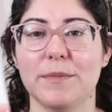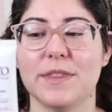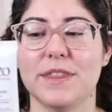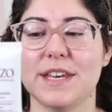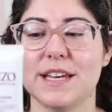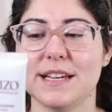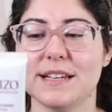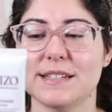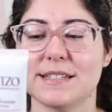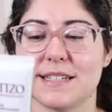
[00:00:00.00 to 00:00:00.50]

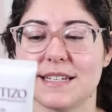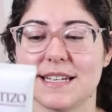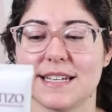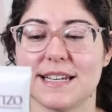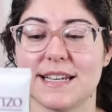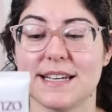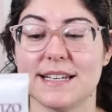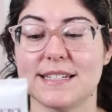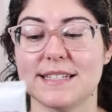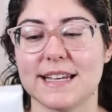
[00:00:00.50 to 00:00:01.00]
This
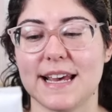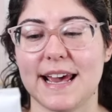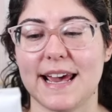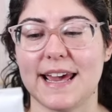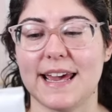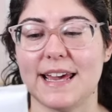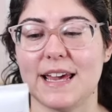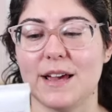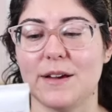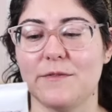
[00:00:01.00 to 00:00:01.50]
is
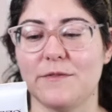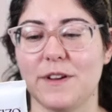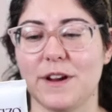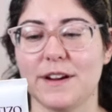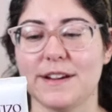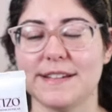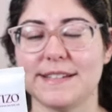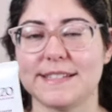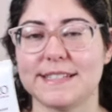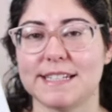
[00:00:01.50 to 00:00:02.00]
a
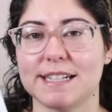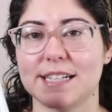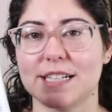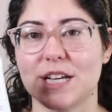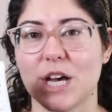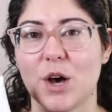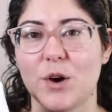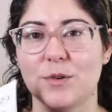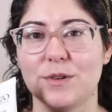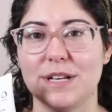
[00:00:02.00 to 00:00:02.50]
very
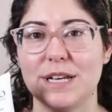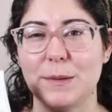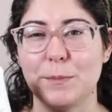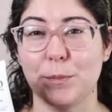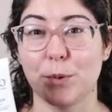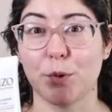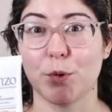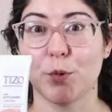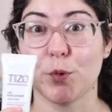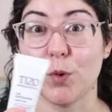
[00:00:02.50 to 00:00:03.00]
silicone-y
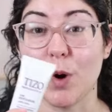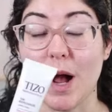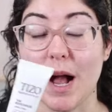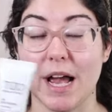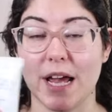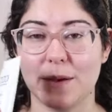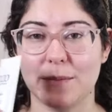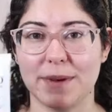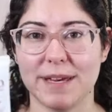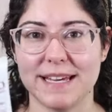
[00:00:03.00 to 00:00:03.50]

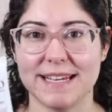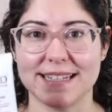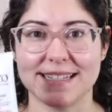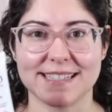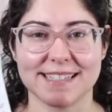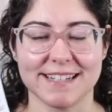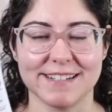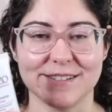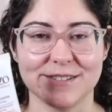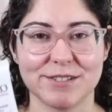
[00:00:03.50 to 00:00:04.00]
priming
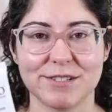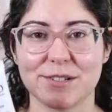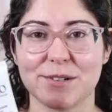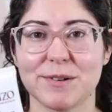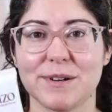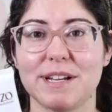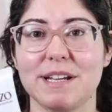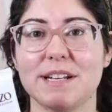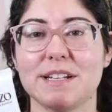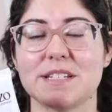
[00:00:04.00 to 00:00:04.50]

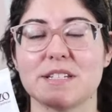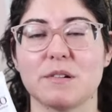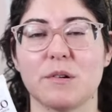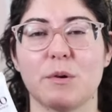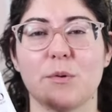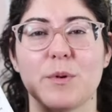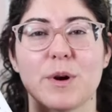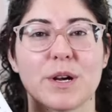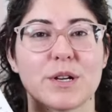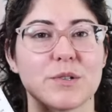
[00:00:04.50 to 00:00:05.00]
sunscreen, so
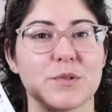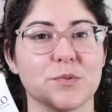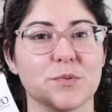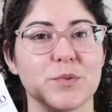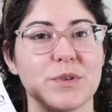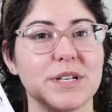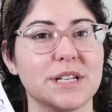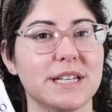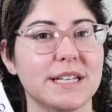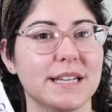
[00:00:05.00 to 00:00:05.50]
it works
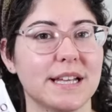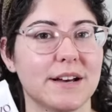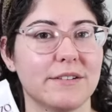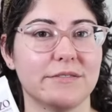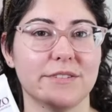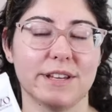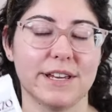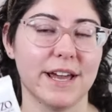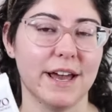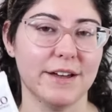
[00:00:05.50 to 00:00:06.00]
really
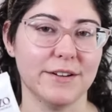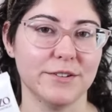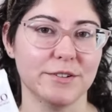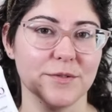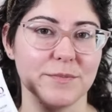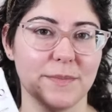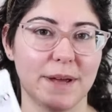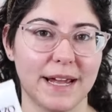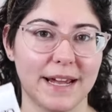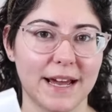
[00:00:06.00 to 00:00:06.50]
lovely under
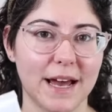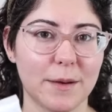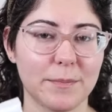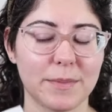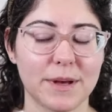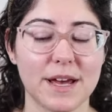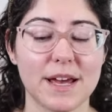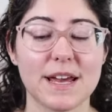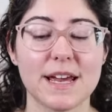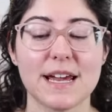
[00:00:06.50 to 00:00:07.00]
makeup.
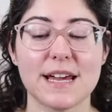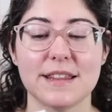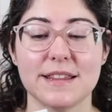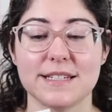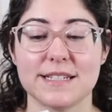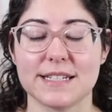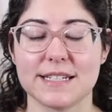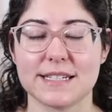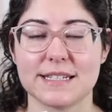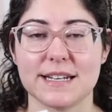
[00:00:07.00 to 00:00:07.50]

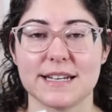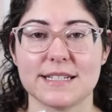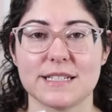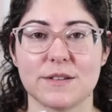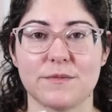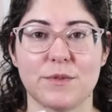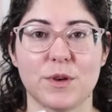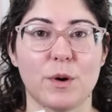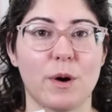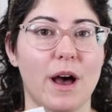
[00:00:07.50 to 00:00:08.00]
This is nice
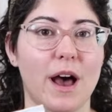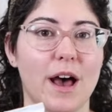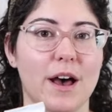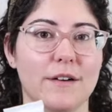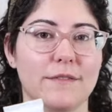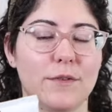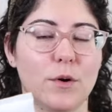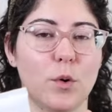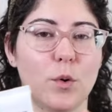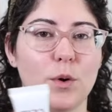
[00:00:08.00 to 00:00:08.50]
if you
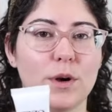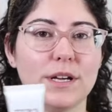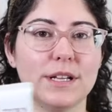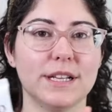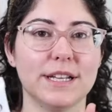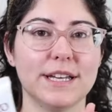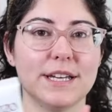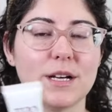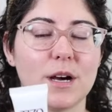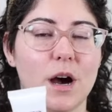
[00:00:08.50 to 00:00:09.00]
have
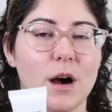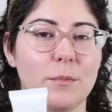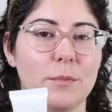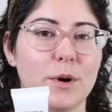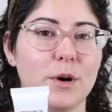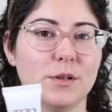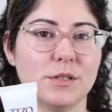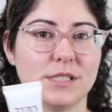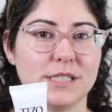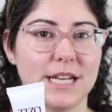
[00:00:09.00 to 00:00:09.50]
oily
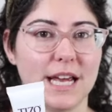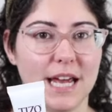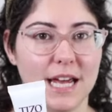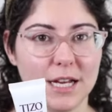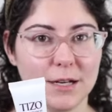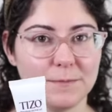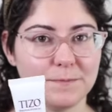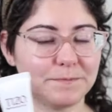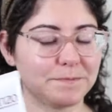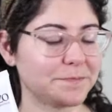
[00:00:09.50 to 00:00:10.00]
combo
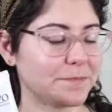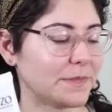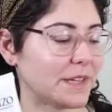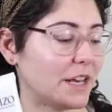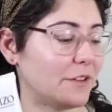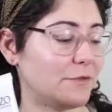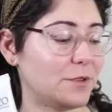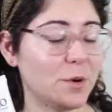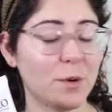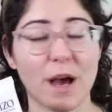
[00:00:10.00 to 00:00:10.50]
skin.
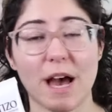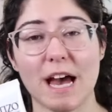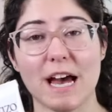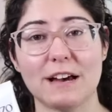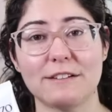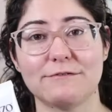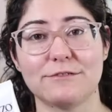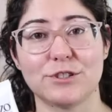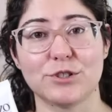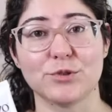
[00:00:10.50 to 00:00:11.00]
If you
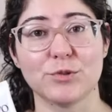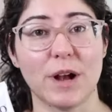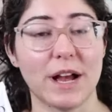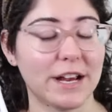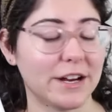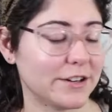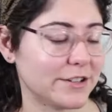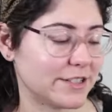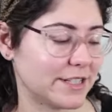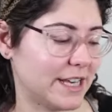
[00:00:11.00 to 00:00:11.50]
have
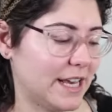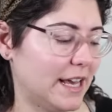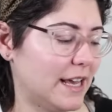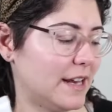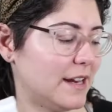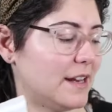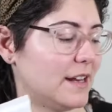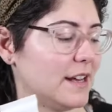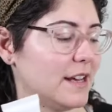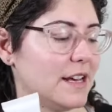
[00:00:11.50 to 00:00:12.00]
drier
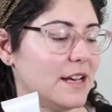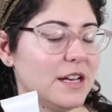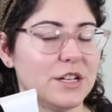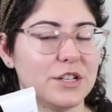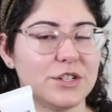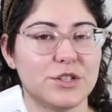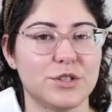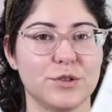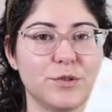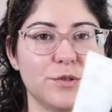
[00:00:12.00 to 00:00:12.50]
skin,
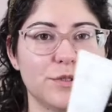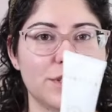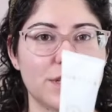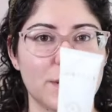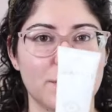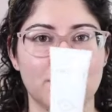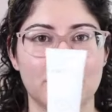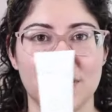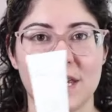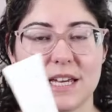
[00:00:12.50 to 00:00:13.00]
choose
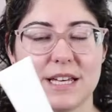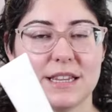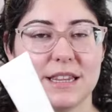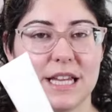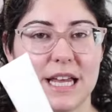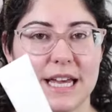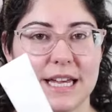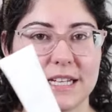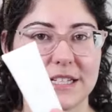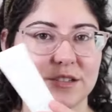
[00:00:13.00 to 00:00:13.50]
something
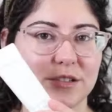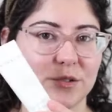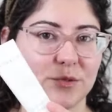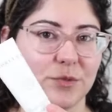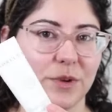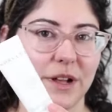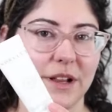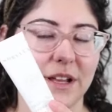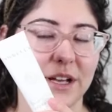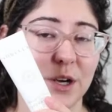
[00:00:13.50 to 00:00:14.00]
like
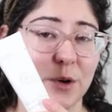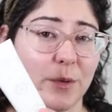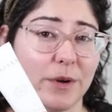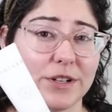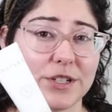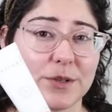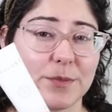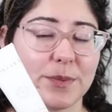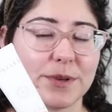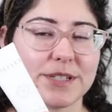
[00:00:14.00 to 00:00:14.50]
Sorella
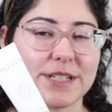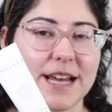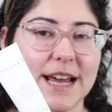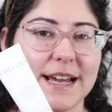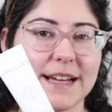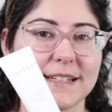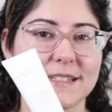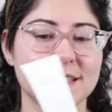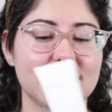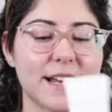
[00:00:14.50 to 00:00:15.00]
Quench and
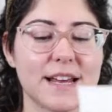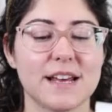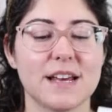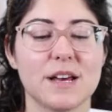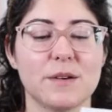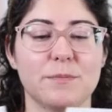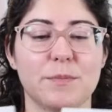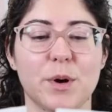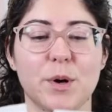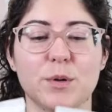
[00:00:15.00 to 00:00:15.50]
Protect.
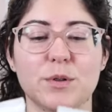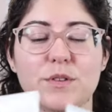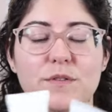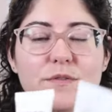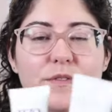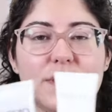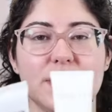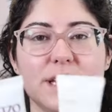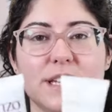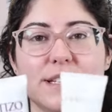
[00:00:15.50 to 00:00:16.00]
Both
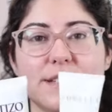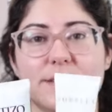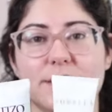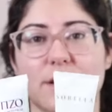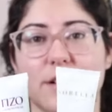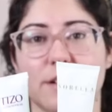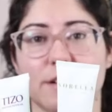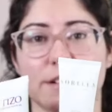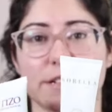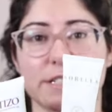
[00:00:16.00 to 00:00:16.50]
of these
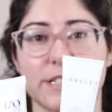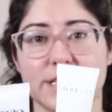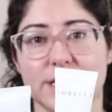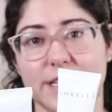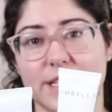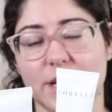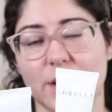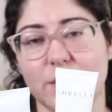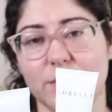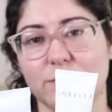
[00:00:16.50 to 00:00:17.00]
are
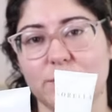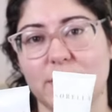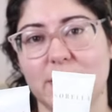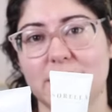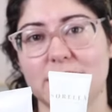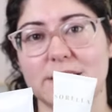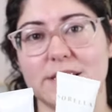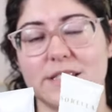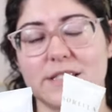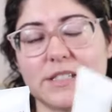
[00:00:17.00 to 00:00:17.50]

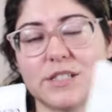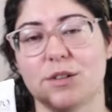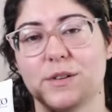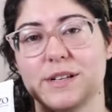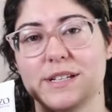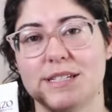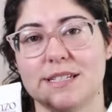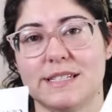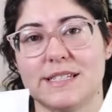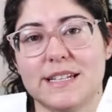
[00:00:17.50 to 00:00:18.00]
silicone-based, so
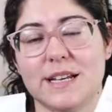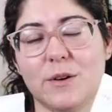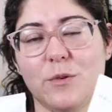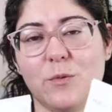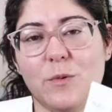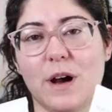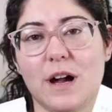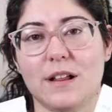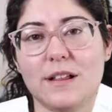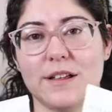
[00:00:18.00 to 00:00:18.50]
they sit
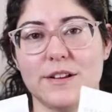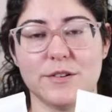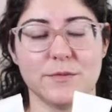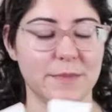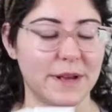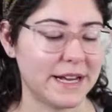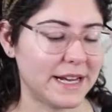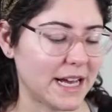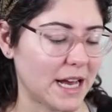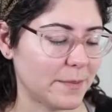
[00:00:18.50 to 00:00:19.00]
well under
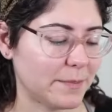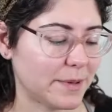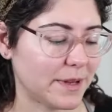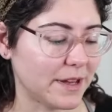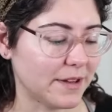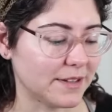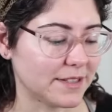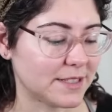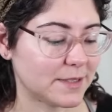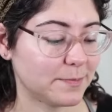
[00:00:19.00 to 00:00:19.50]
makeup,
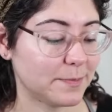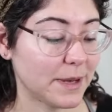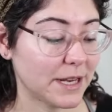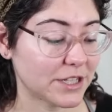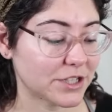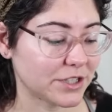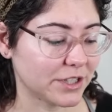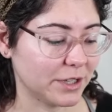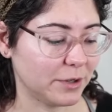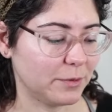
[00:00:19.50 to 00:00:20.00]

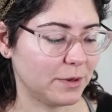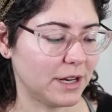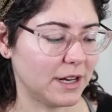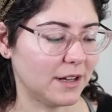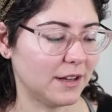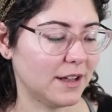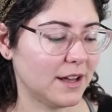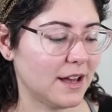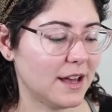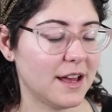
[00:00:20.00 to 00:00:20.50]
especially
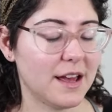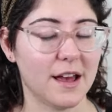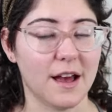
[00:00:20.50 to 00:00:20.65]
well